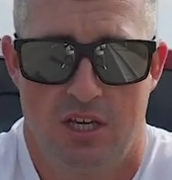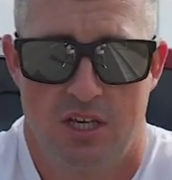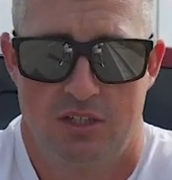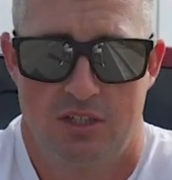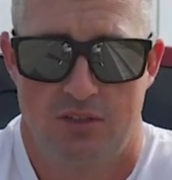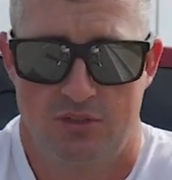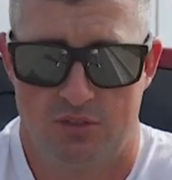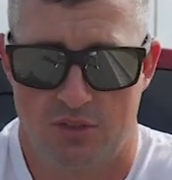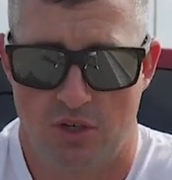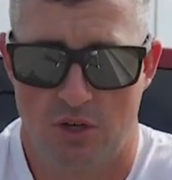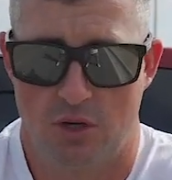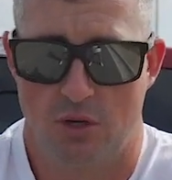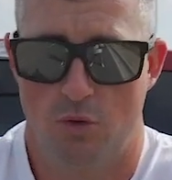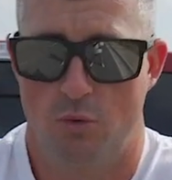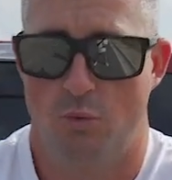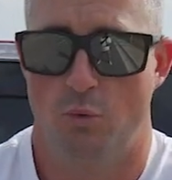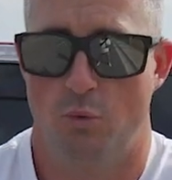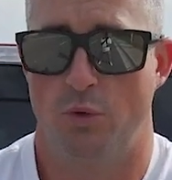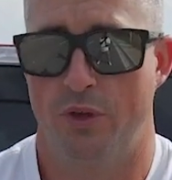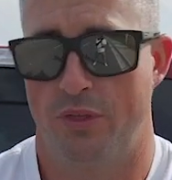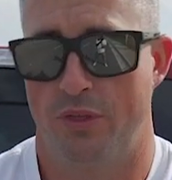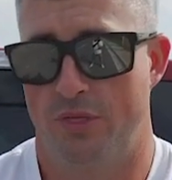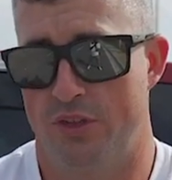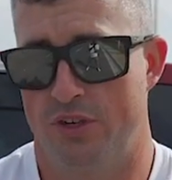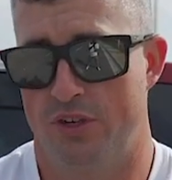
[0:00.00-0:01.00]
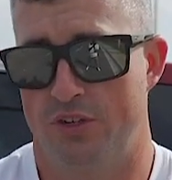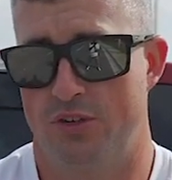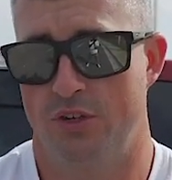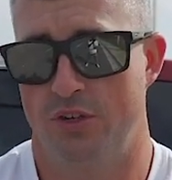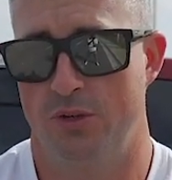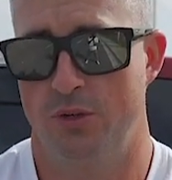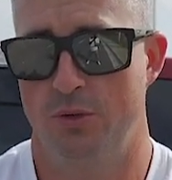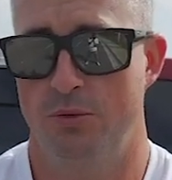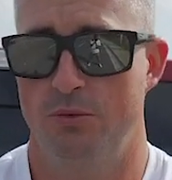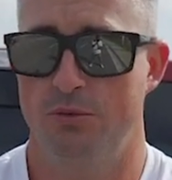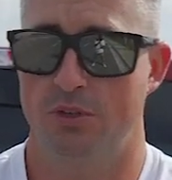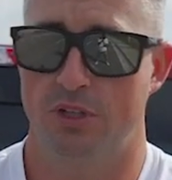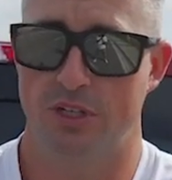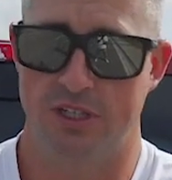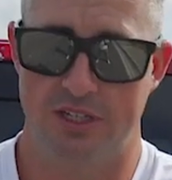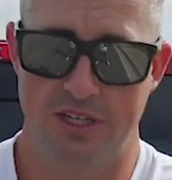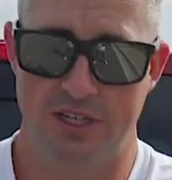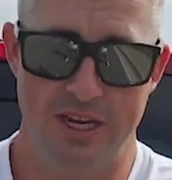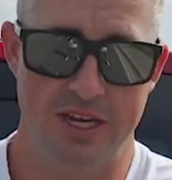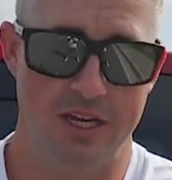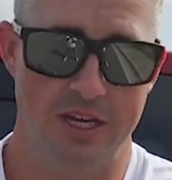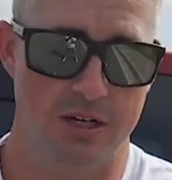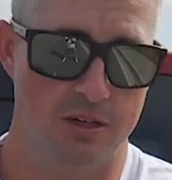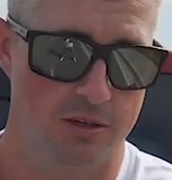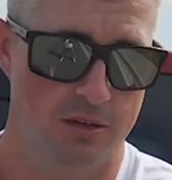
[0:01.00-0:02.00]
So with the tune,
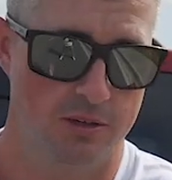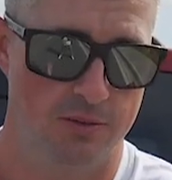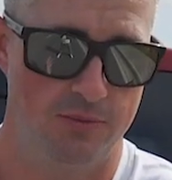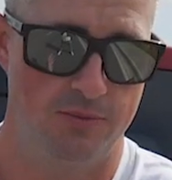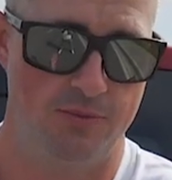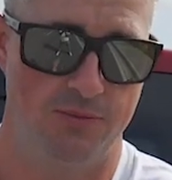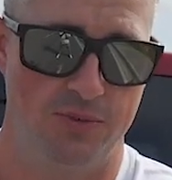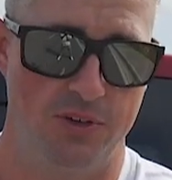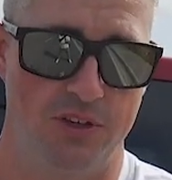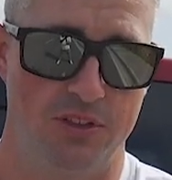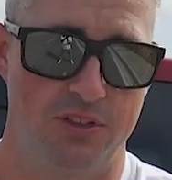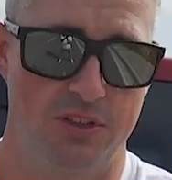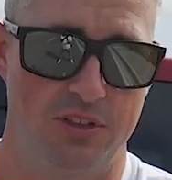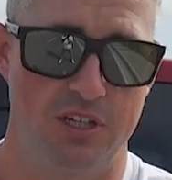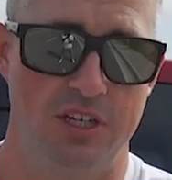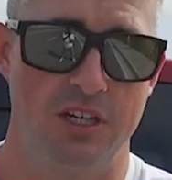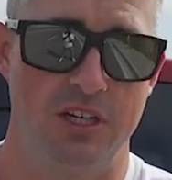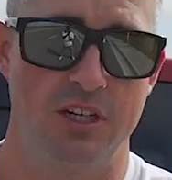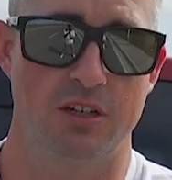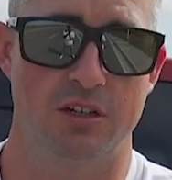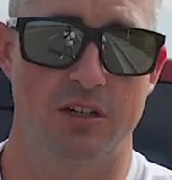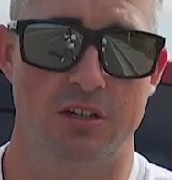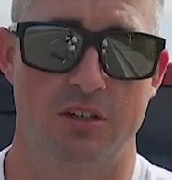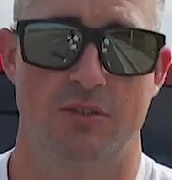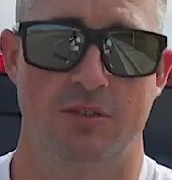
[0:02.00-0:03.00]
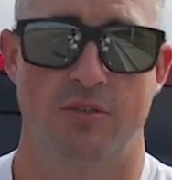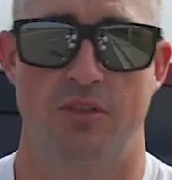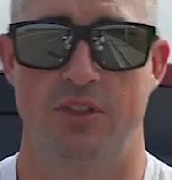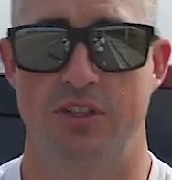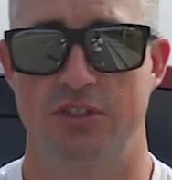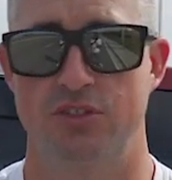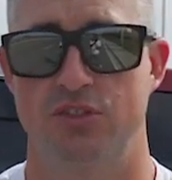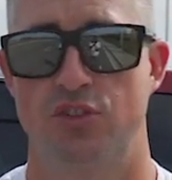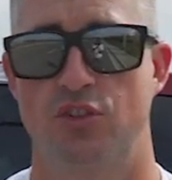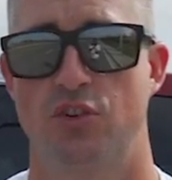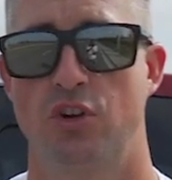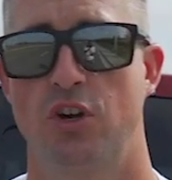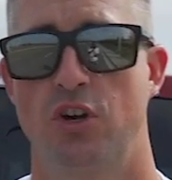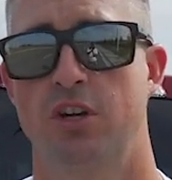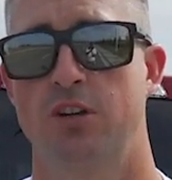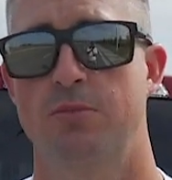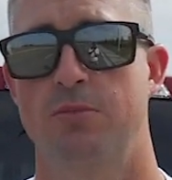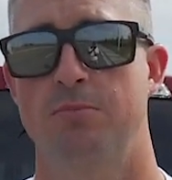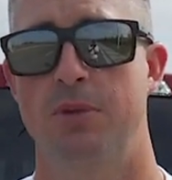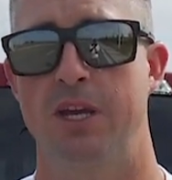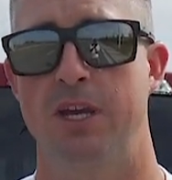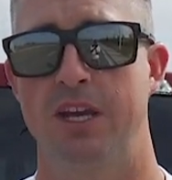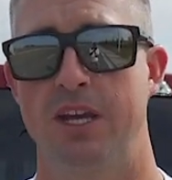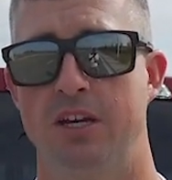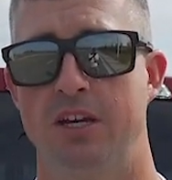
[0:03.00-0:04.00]
again, 5th gear, this truck
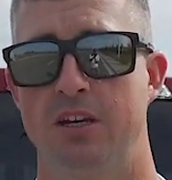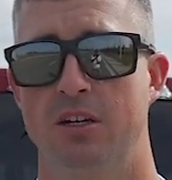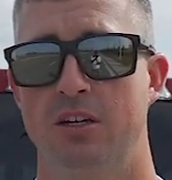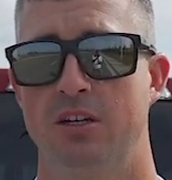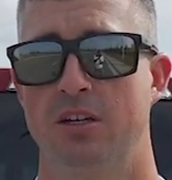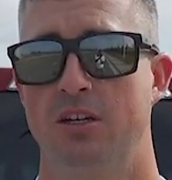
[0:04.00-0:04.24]
made